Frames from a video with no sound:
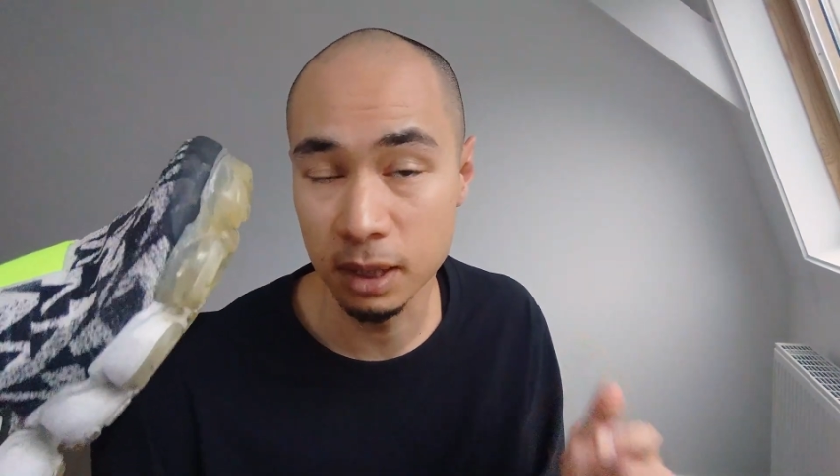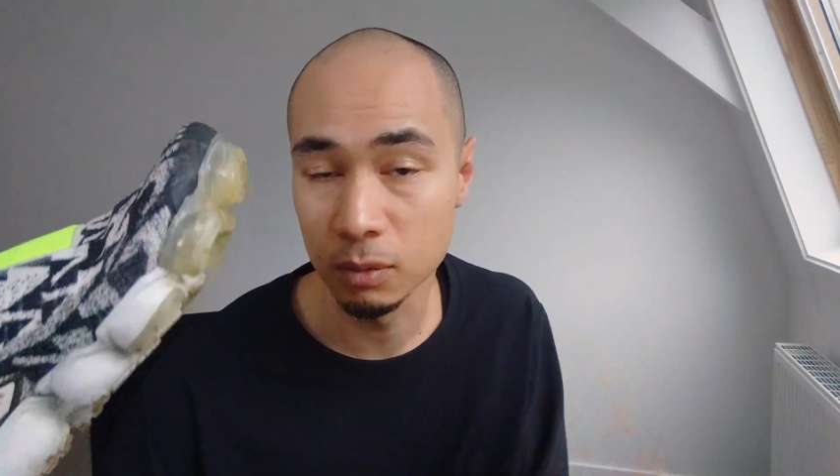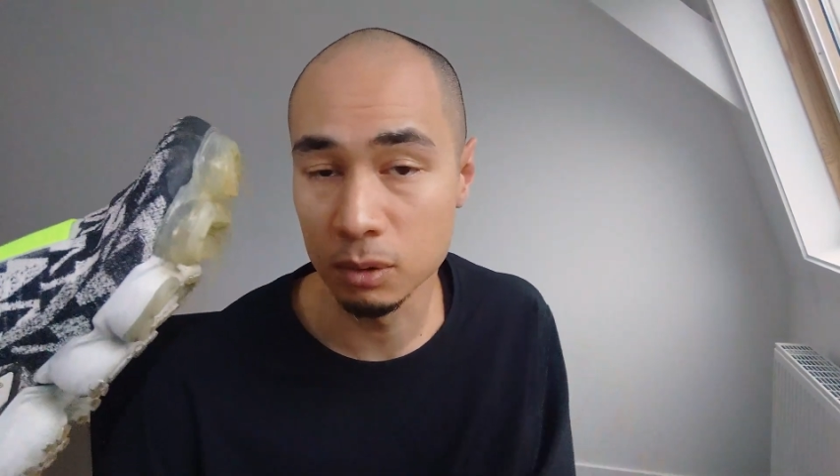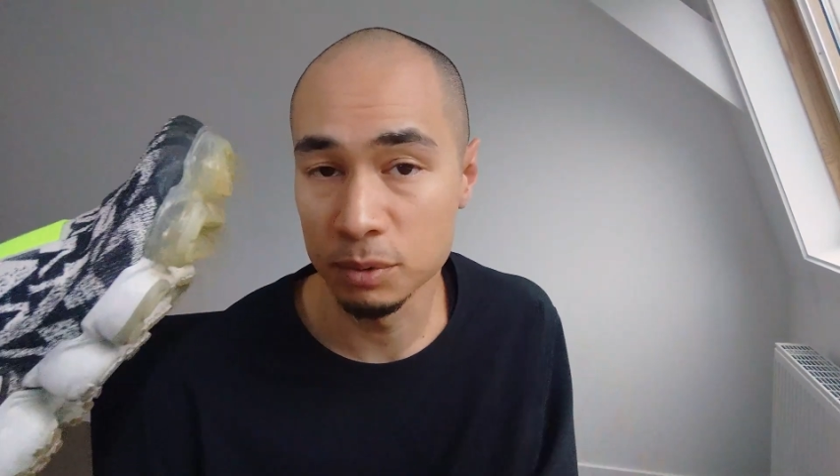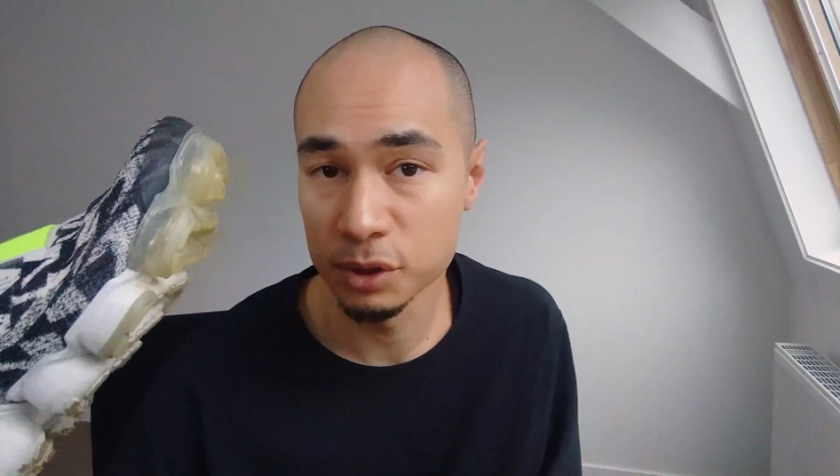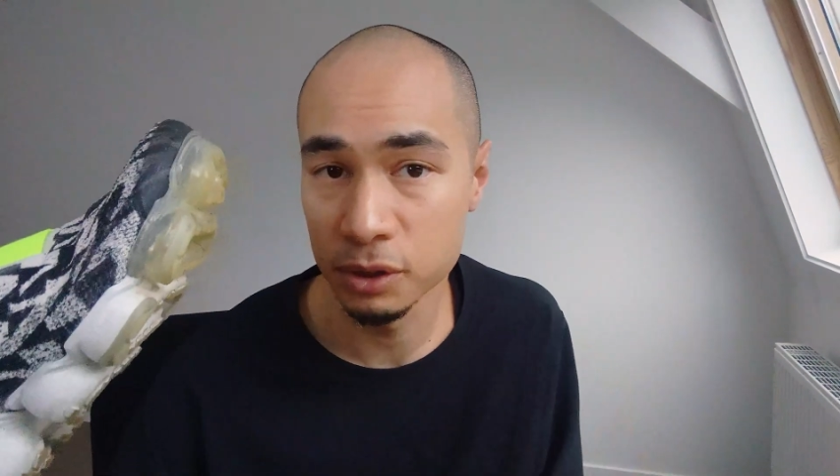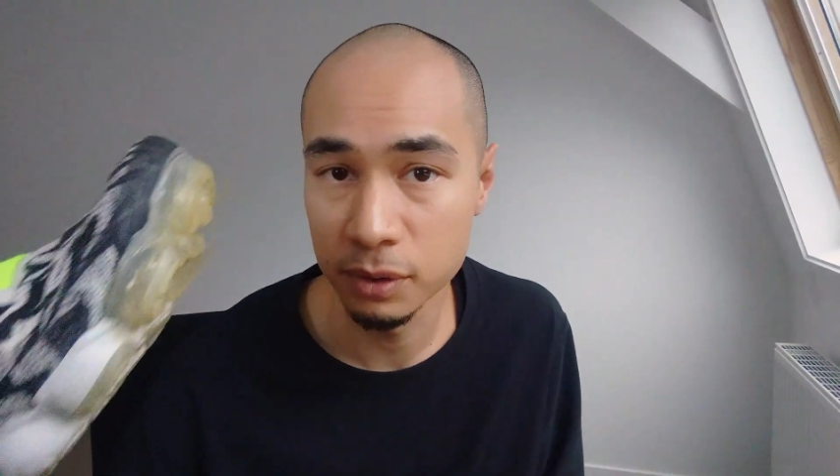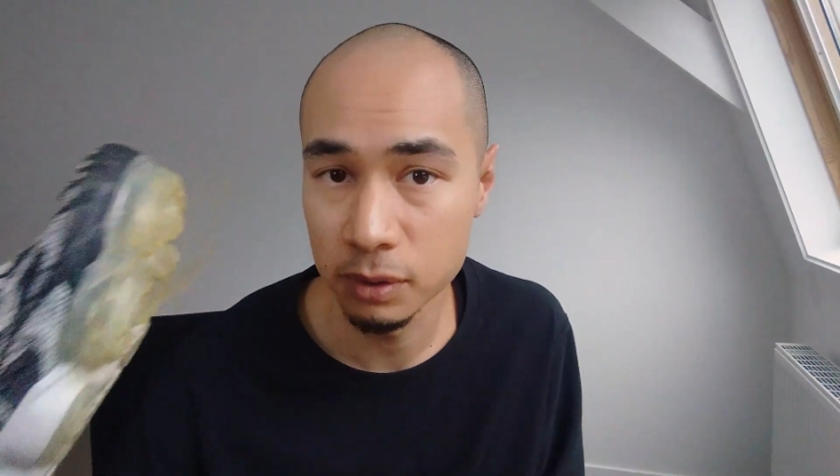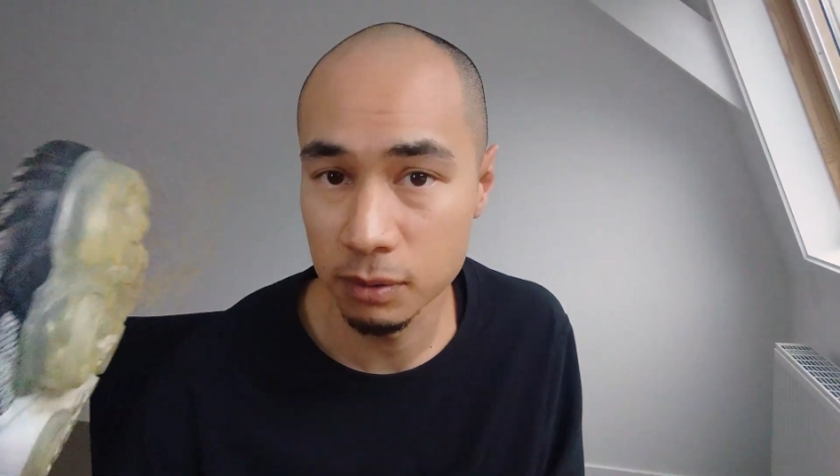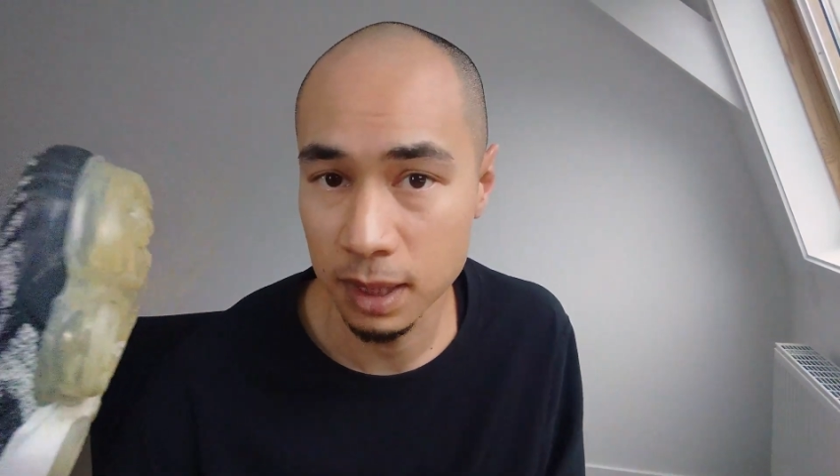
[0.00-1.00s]
I will be
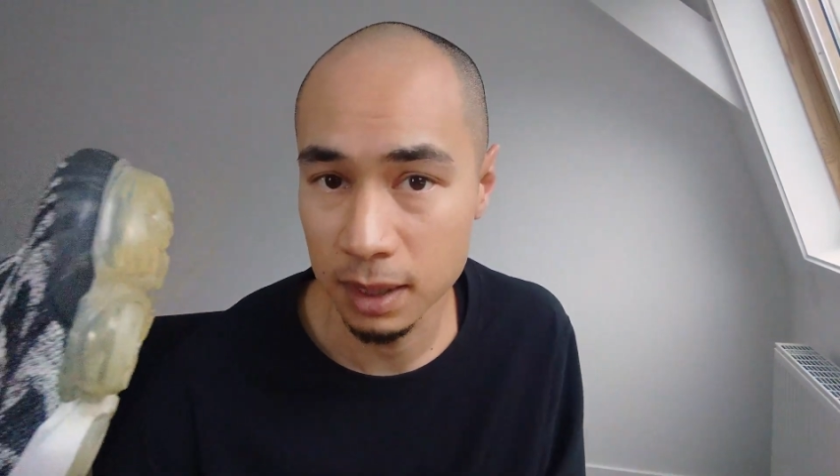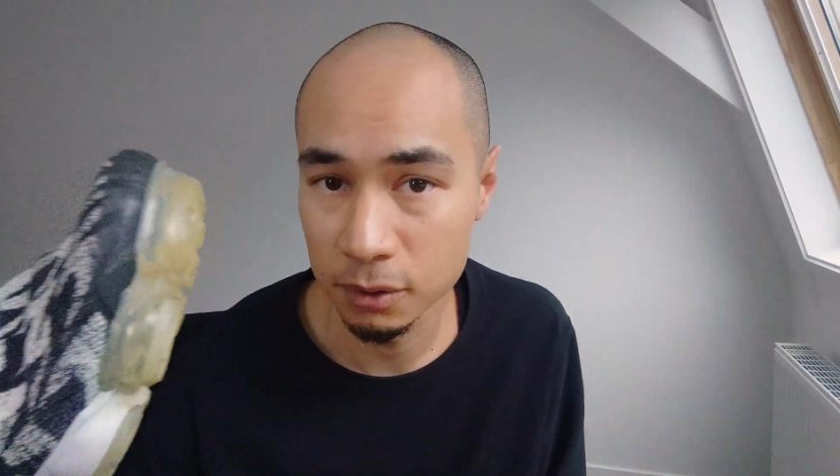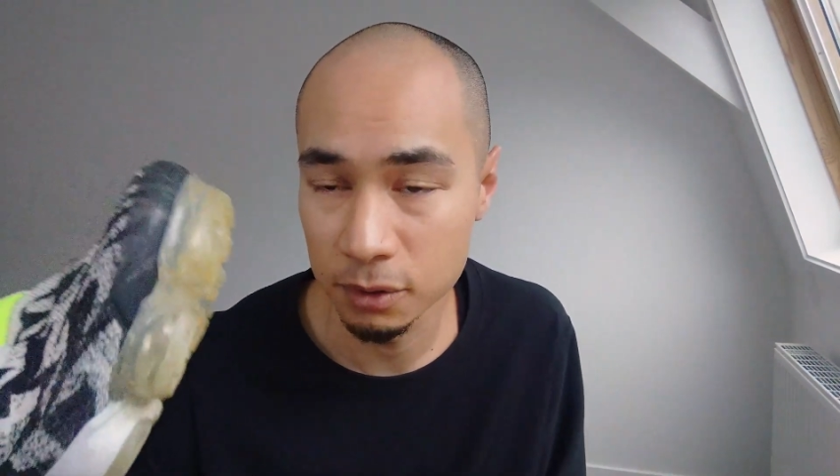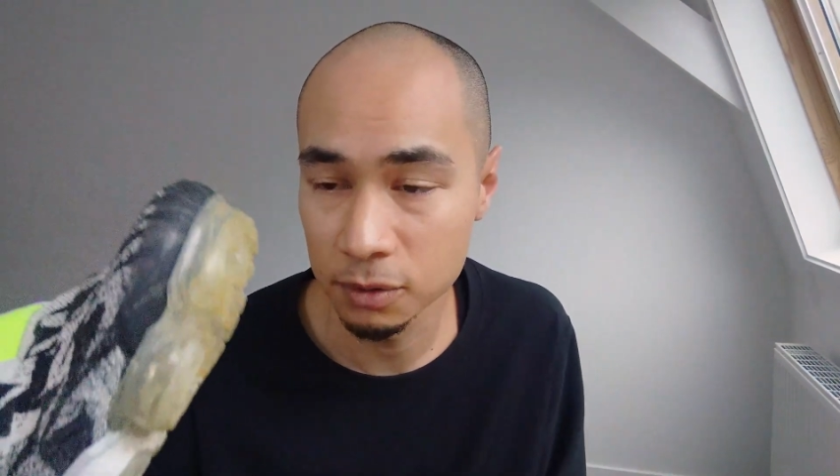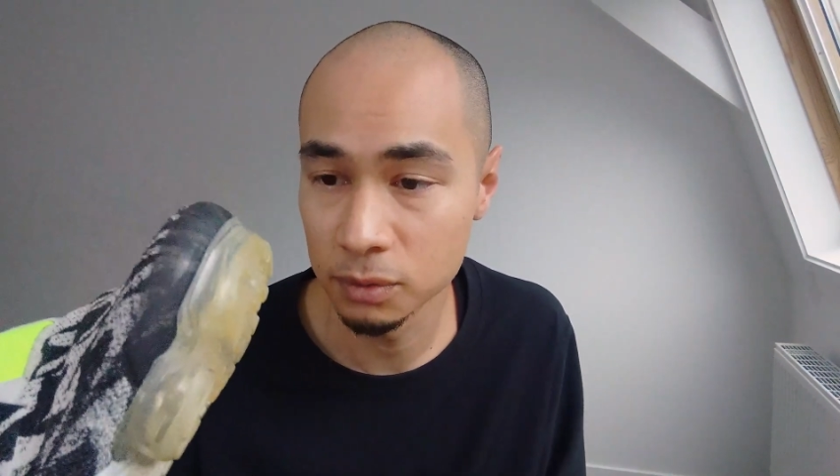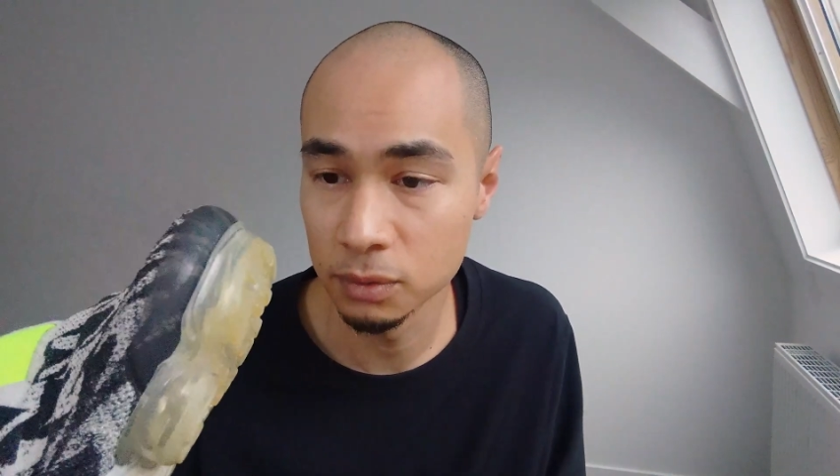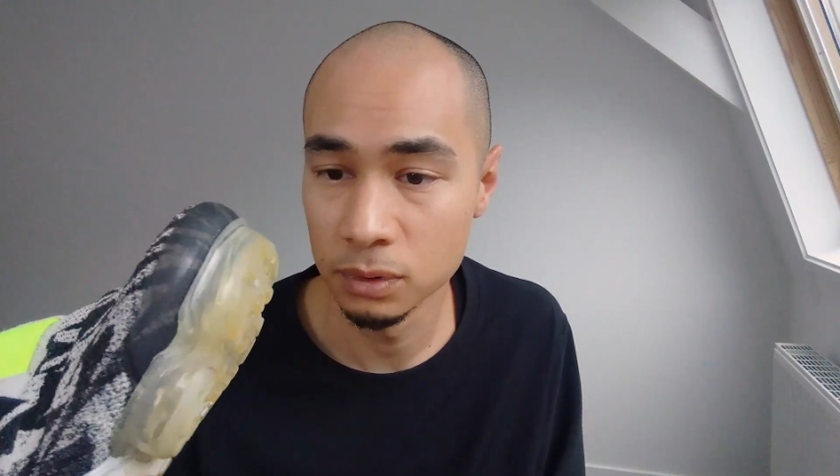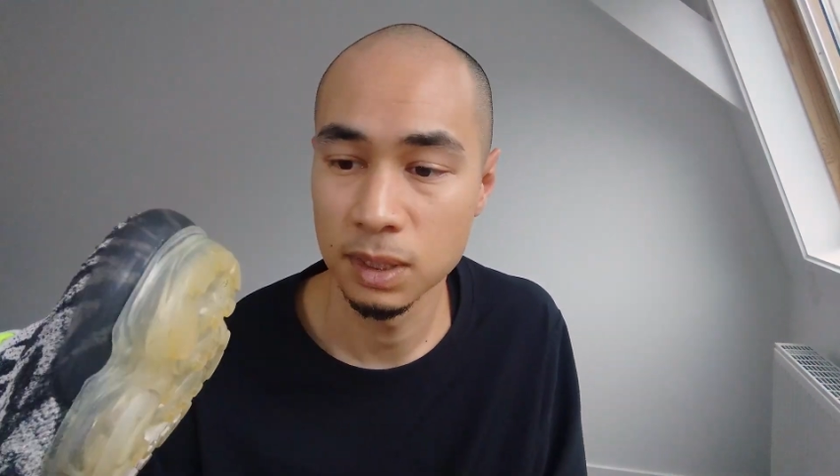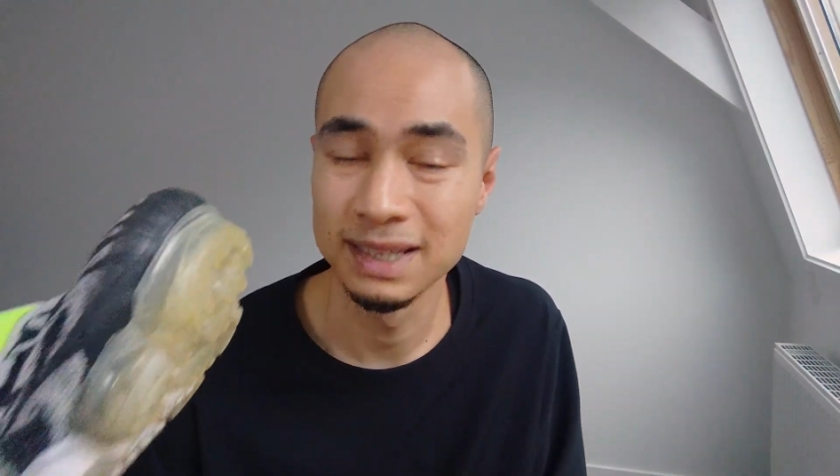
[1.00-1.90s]
showing you how to